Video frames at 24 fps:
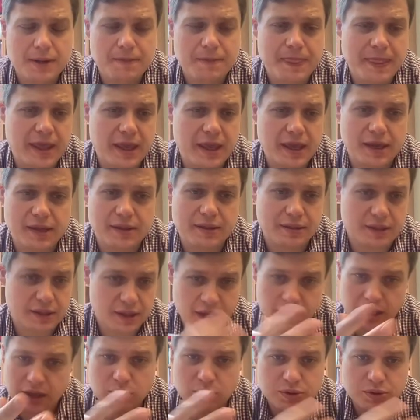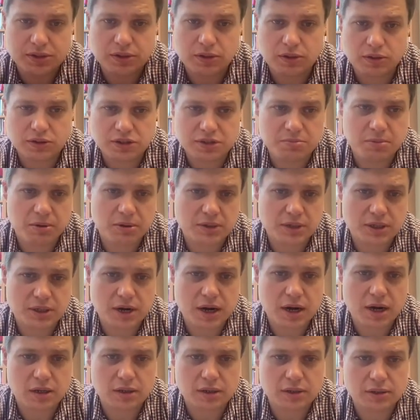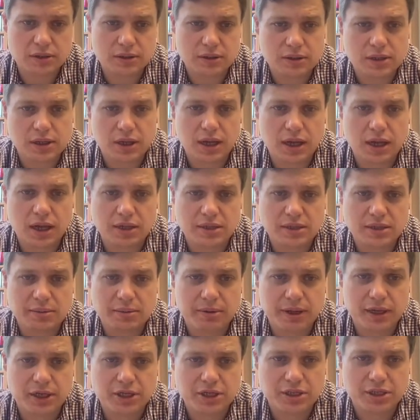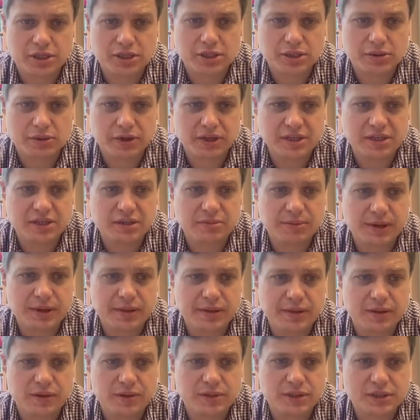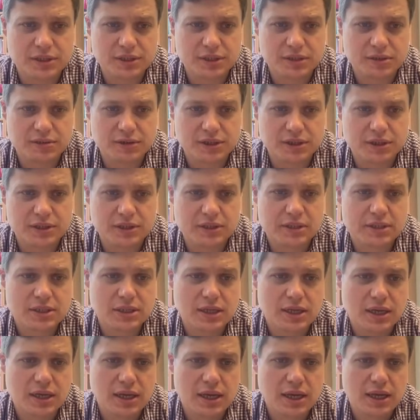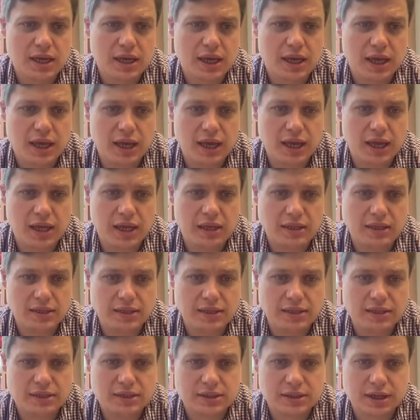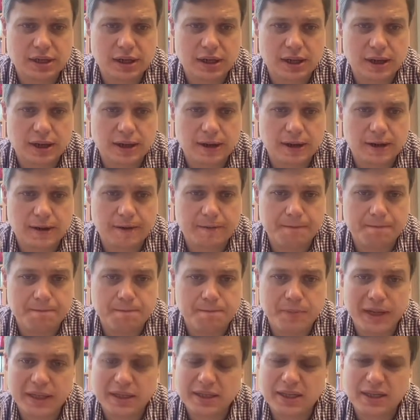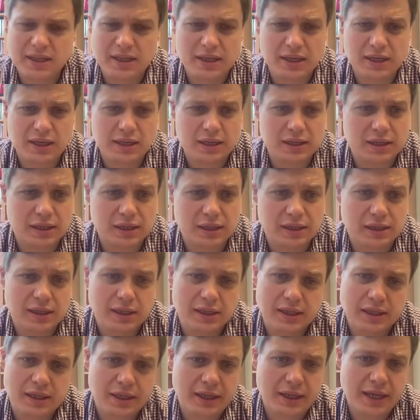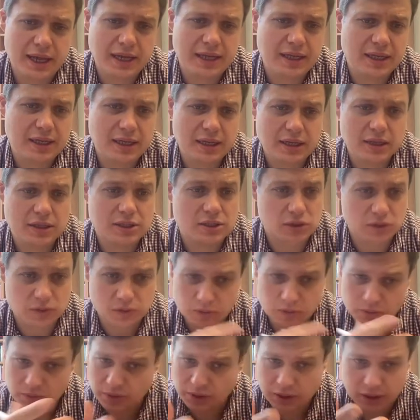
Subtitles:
and they use those Monte Carlo simulations to estimate those integrals. And but lately, so